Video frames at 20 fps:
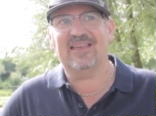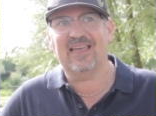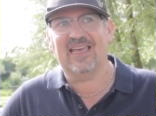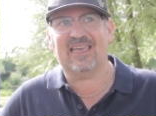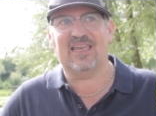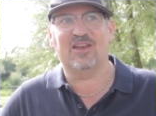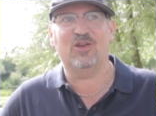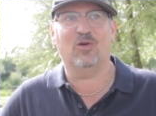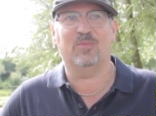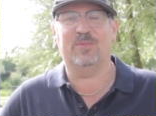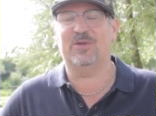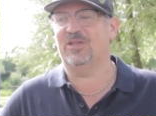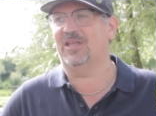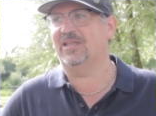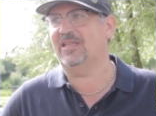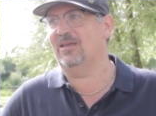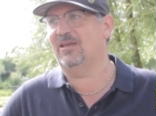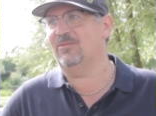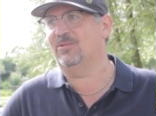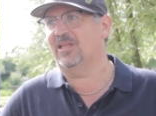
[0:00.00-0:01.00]
it can all be in
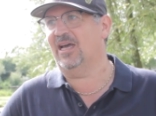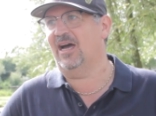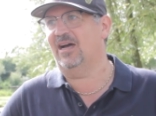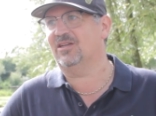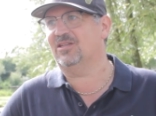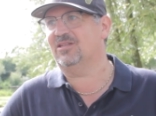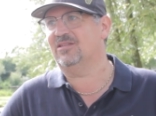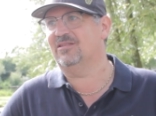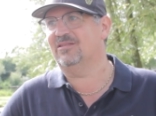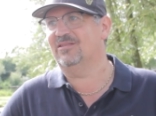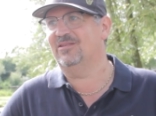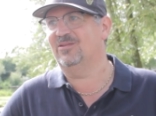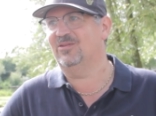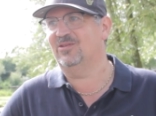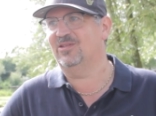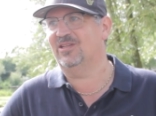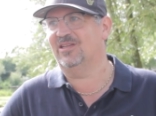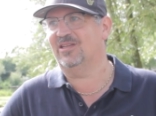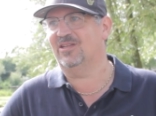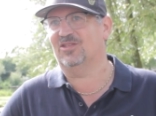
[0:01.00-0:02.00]
the day with darts. You
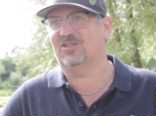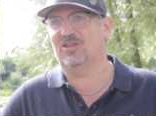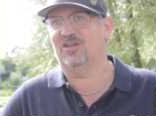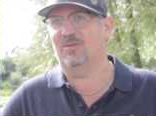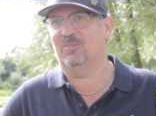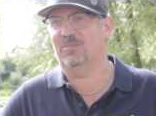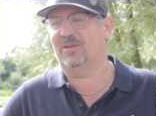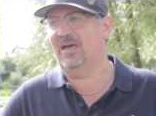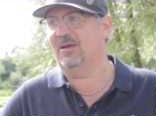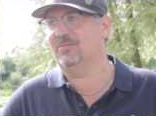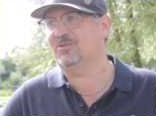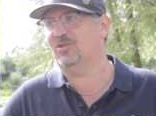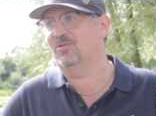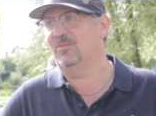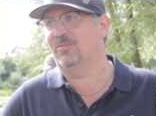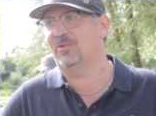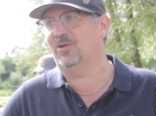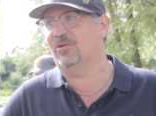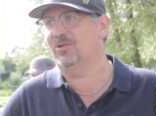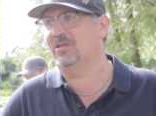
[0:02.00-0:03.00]
know, you can turn up, play
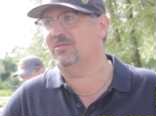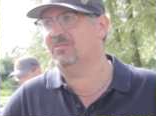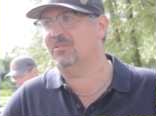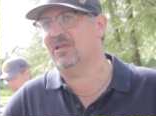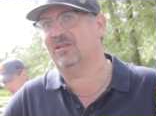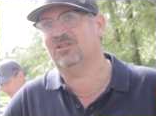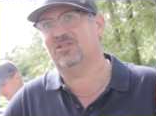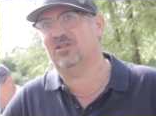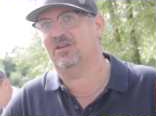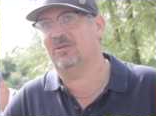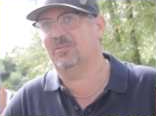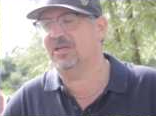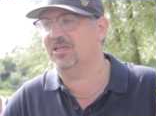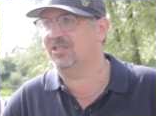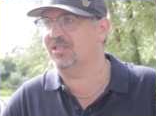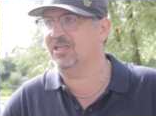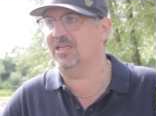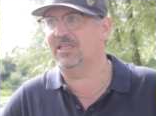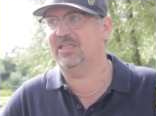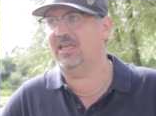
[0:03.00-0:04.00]
absolutely brilliant, you can turn up the
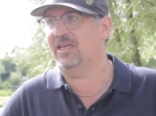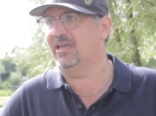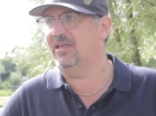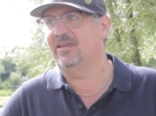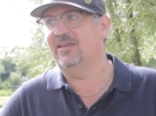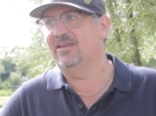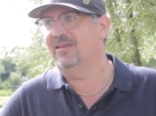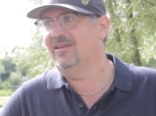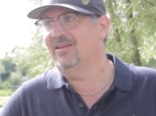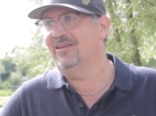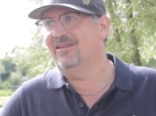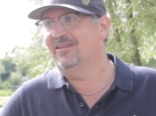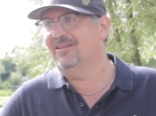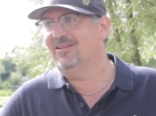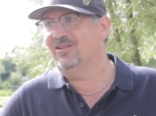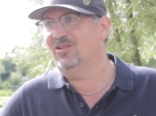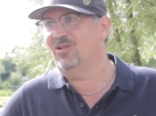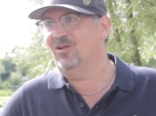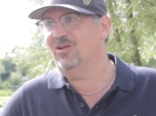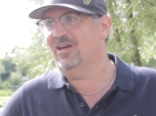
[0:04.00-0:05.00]
next game day,
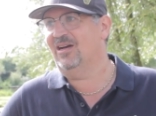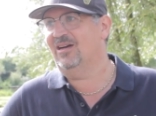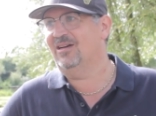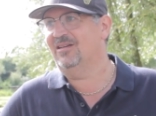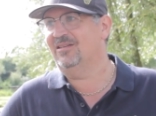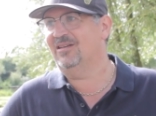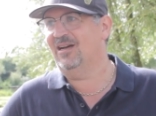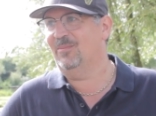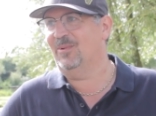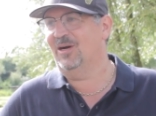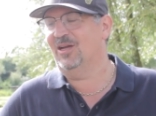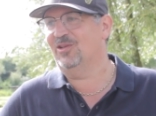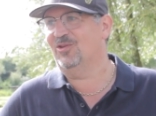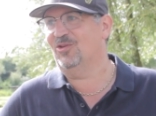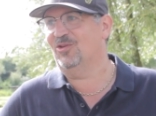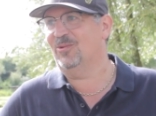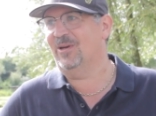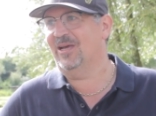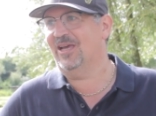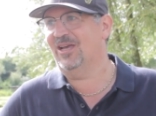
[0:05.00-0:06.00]
not hit a, a bando or